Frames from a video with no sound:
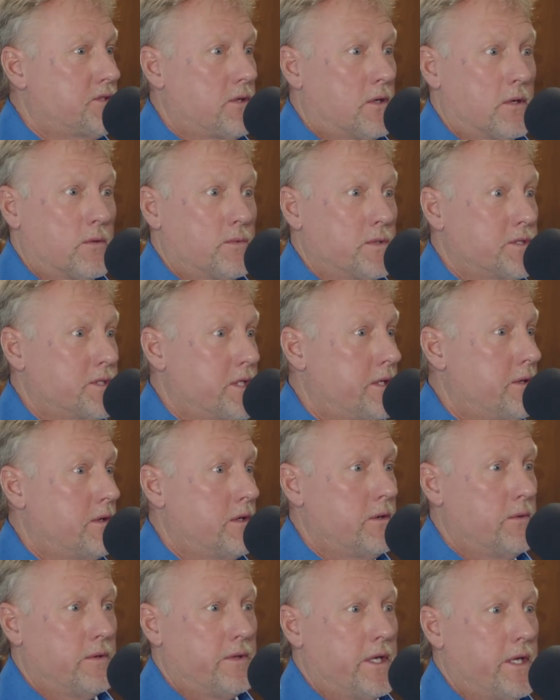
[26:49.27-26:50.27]
They start with
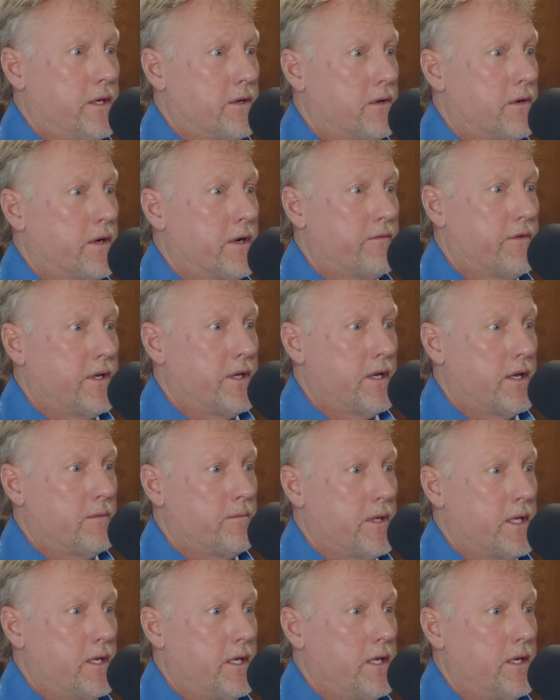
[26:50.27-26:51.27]
zero and they earn every
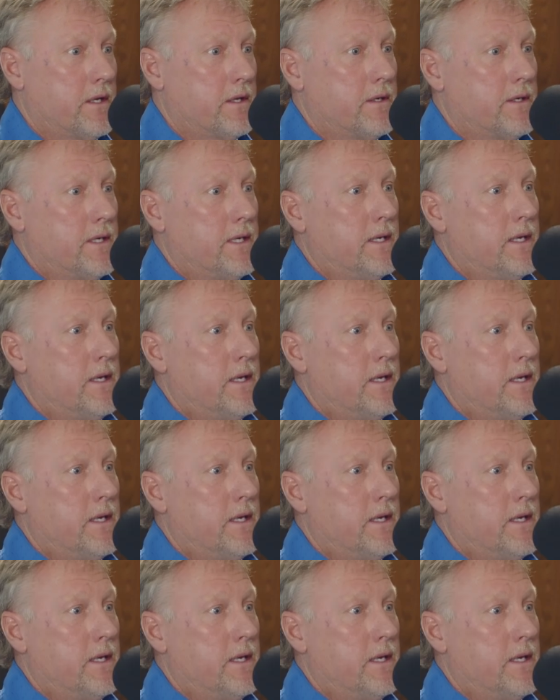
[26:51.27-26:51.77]
dime they get.